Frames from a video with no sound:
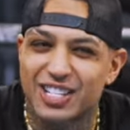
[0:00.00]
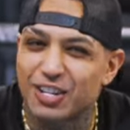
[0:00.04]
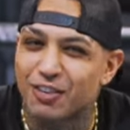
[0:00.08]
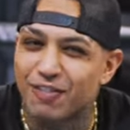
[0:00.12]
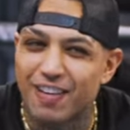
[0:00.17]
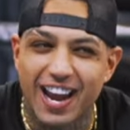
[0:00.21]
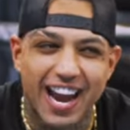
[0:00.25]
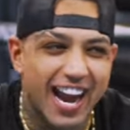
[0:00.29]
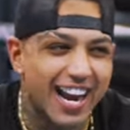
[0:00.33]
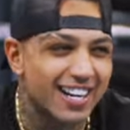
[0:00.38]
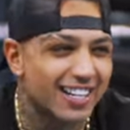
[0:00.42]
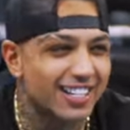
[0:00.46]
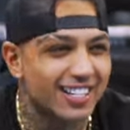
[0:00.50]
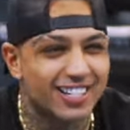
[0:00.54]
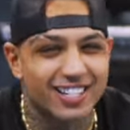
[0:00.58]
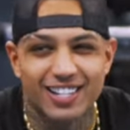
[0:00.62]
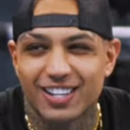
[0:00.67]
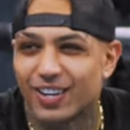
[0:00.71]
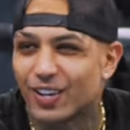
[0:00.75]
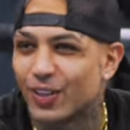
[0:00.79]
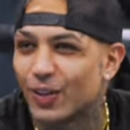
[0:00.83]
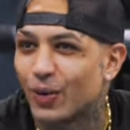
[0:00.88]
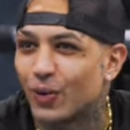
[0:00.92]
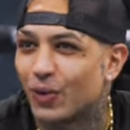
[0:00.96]
of energy
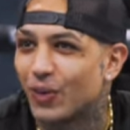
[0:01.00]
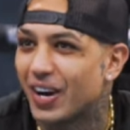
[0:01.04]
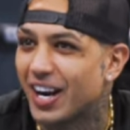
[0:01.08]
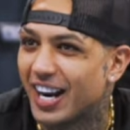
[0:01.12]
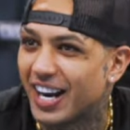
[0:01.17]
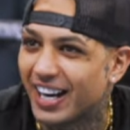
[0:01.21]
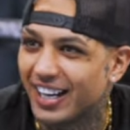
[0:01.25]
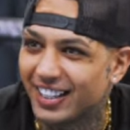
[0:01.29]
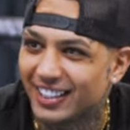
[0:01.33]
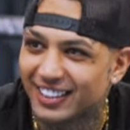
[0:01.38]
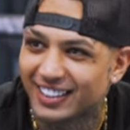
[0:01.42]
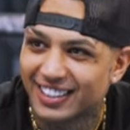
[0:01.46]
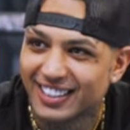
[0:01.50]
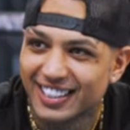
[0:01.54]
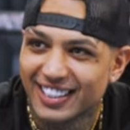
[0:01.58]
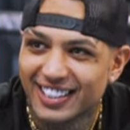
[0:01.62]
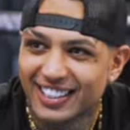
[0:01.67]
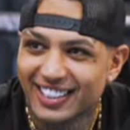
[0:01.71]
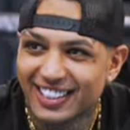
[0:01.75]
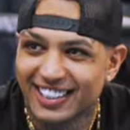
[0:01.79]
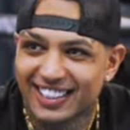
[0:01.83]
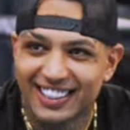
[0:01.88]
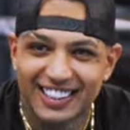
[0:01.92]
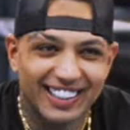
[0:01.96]
to the ring.
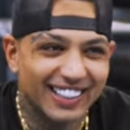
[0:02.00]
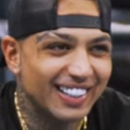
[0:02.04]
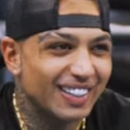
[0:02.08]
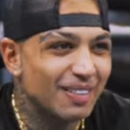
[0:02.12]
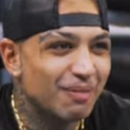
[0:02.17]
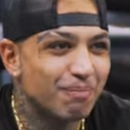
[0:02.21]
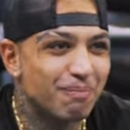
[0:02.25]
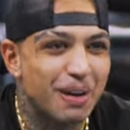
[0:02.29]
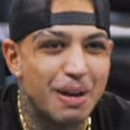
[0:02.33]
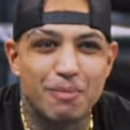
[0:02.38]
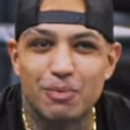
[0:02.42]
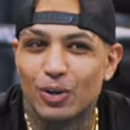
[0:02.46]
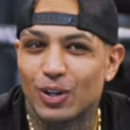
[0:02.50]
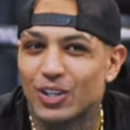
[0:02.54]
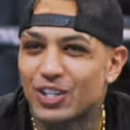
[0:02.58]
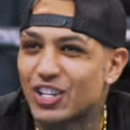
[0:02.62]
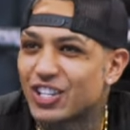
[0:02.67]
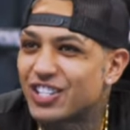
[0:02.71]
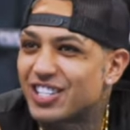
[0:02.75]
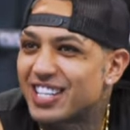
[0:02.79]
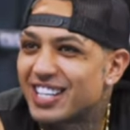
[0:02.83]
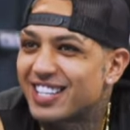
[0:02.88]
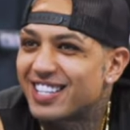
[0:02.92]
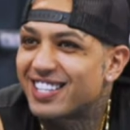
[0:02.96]
Yeah, yeah. People are
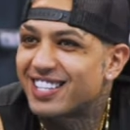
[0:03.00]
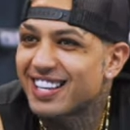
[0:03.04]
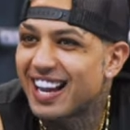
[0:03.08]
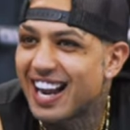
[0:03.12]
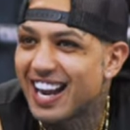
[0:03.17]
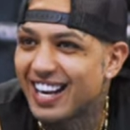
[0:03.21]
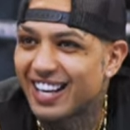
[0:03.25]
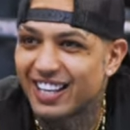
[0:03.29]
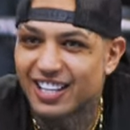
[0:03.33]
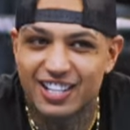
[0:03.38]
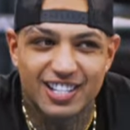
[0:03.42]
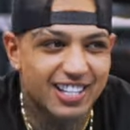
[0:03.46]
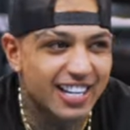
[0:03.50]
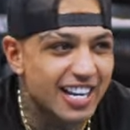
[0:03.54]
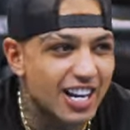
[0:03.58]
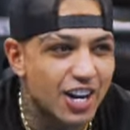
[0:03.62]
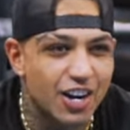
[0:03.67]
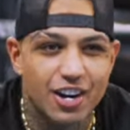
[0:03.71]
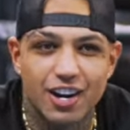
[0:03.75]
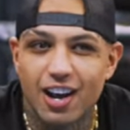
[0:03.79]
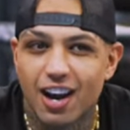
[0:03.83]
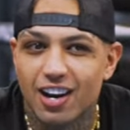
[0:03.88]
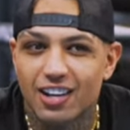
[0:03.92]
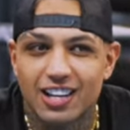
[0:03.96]
just excited to see a
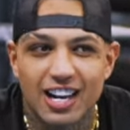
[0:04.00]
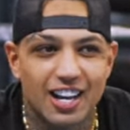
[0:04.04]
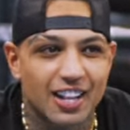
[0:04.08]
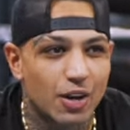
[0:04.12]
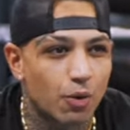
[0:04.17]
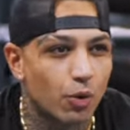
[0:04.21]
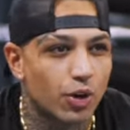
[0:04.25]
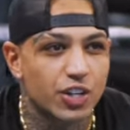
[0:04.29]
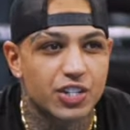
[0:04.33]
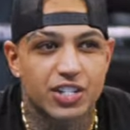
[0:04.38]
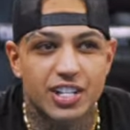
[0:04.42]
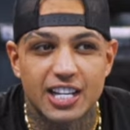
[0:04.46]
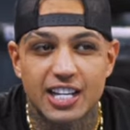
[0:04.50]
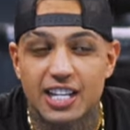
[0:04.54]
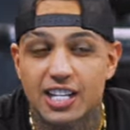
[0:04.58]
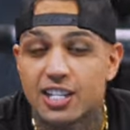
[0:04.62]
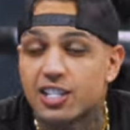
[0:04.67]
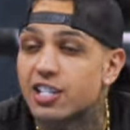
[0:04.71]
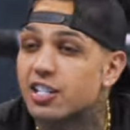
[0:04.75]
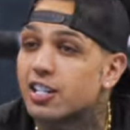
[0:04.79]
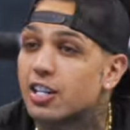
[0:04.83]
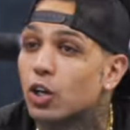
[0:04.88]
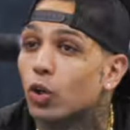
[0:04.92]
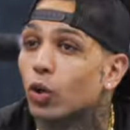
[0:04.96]
knockout. They want to see his
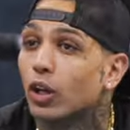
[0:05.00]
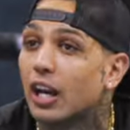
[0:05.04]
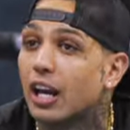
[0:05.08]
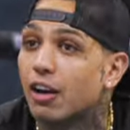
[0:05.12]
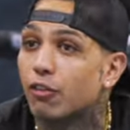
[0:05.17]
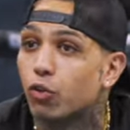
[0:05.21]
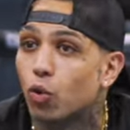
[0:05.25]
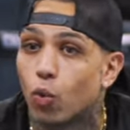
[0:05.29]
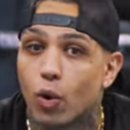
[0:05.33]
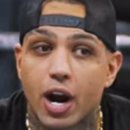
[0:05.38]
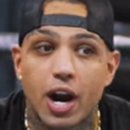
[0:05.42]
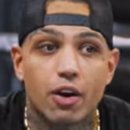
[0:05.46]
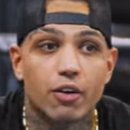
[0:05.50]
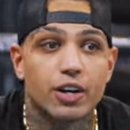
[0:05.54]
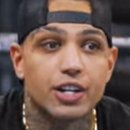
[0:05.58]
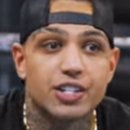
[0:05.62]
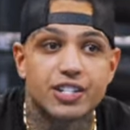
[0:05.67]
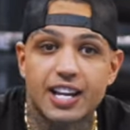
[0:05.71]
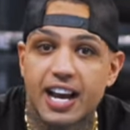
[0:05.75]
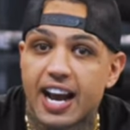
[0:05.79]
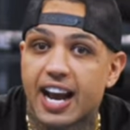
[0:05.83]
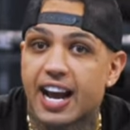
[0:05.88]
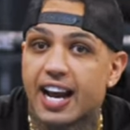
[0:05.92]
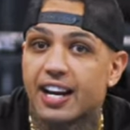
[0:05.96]
skill level, where he's
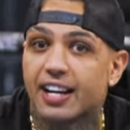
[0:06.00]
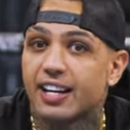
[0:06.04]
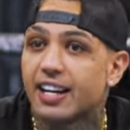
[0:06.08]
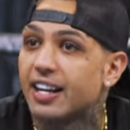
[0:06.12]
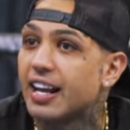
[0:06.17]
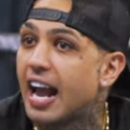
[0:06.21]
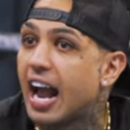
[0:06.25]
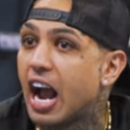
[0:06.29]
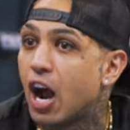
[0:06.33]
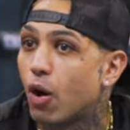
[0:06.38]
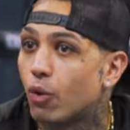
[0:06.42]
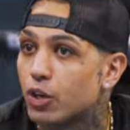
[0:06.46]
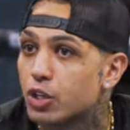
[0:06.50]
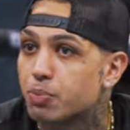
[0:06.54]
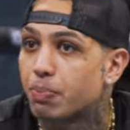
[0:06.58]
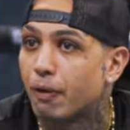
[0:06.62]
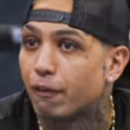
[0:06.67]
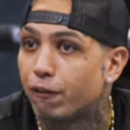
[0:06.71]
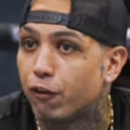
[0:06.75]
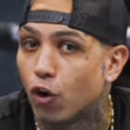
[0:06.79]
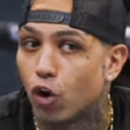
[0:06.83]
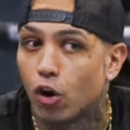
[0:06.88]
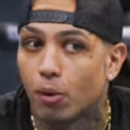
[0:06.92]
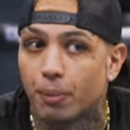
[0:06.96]
at, how he's
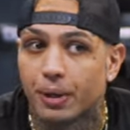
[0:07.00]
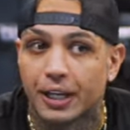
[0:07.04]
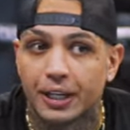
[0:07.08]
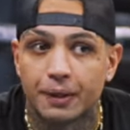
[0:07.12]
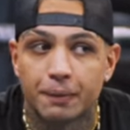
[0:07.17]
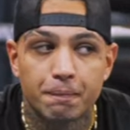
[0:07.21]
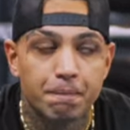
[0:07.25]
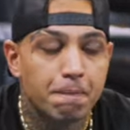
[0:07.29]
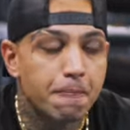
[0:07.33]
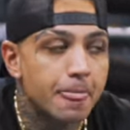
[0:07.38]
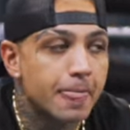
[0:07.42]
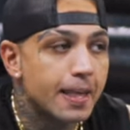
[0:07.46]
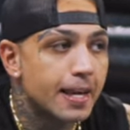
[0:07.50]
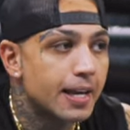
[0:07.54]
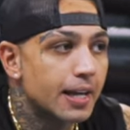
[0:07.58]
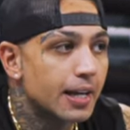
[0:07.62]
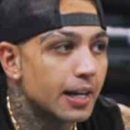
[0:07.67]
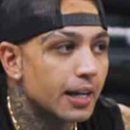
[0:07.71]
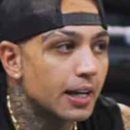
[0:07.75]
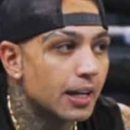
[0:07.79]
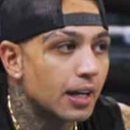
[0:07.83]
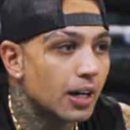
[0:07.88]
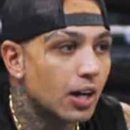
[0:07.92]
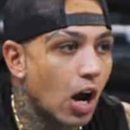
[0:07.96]
performing.
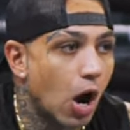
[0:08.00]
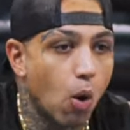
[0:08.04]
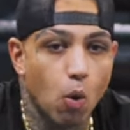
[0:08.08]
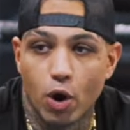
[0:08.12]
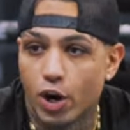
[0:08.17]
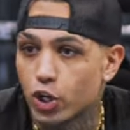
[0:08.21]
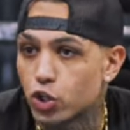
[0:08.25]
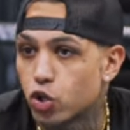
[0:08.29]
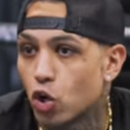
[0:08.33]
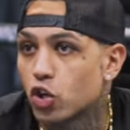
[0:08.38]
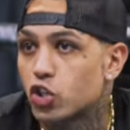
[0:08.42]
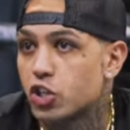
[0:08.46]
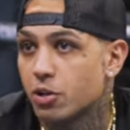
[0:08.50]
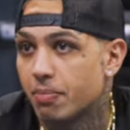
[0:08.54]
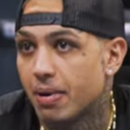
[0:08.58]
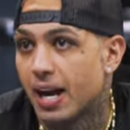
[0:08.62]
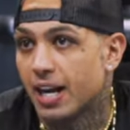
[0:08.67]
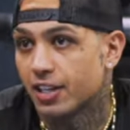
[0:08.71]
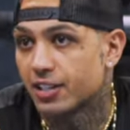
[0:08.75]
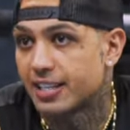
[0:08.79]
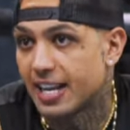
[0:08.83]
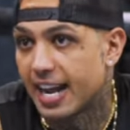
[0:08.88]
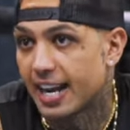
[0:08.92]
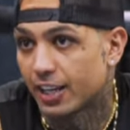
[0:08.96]
I want to talk to you
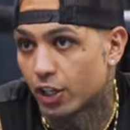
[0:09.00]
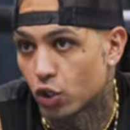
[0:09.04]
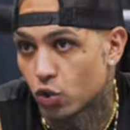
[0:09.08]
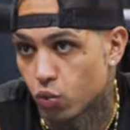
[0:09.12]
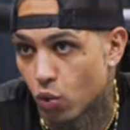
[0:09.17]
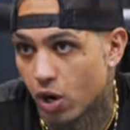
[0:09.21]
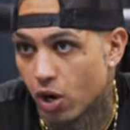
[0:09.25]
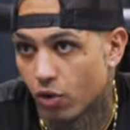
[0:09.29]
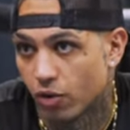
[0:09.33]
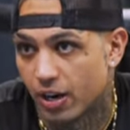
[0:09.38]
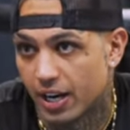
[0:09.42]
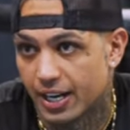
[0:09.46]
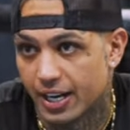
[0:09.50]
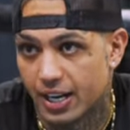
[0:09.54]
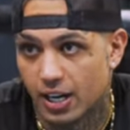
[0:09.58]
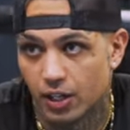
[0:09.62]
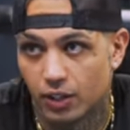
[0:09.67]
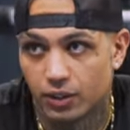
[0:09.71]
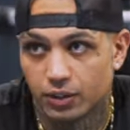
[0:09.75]
about Tank as well right now.